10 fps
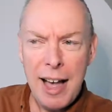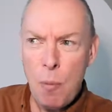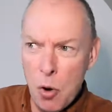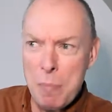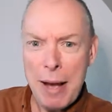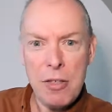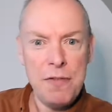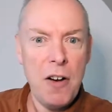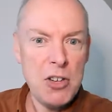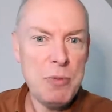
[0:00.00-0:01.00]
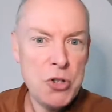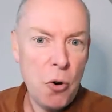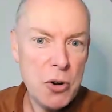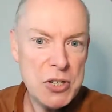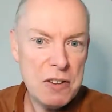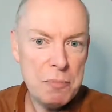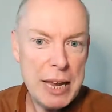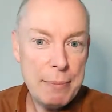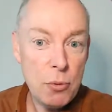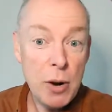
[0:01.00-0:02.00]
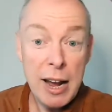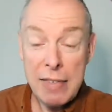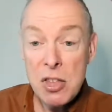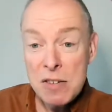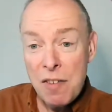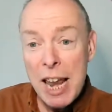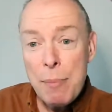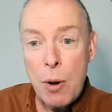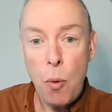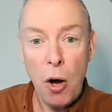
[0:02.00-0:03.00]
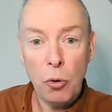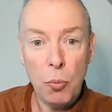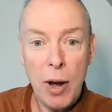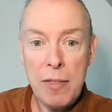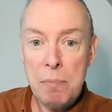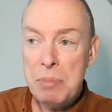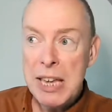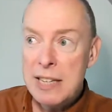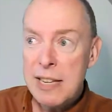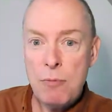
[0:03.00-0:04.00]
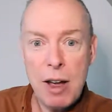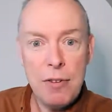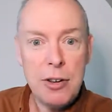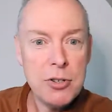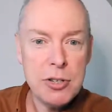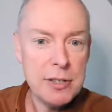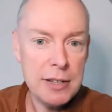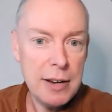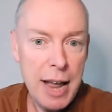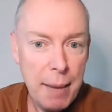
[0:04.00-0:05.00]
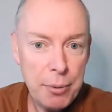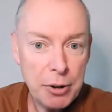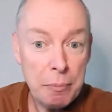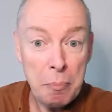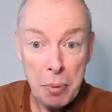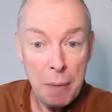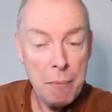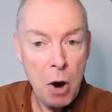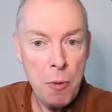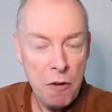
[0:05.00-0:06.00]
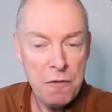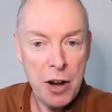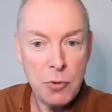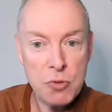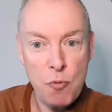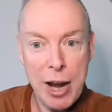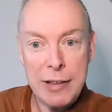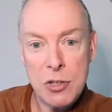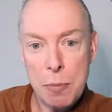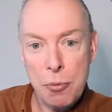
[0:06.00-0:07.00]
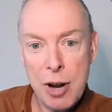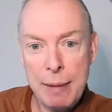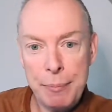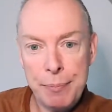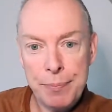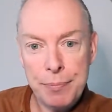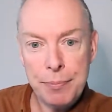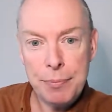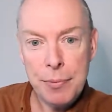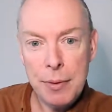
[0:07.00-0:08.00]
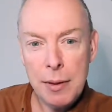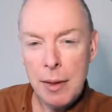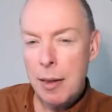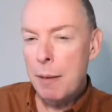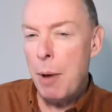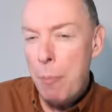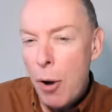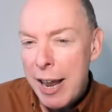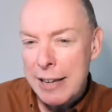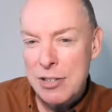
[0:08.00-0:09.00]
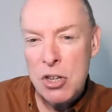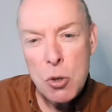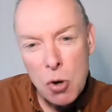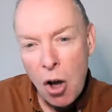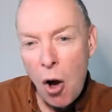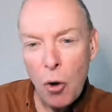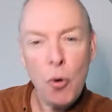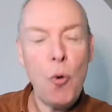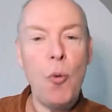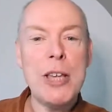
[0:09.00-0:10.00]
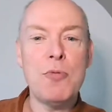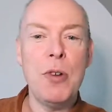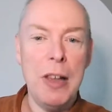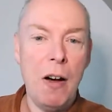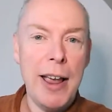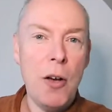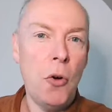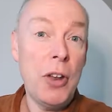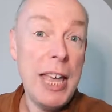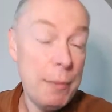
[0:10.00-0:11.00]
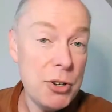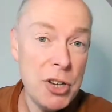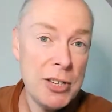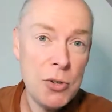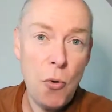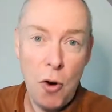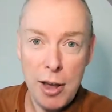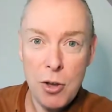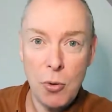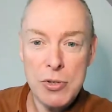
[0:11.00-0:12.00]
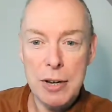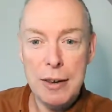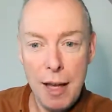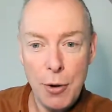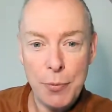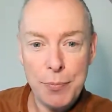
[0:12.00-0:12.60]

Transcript: what about the vast majority of people in the developing world where the PC revolution didn't happen, but mobile phones reign supreme? My point is that you can't always rely on images or icons alone.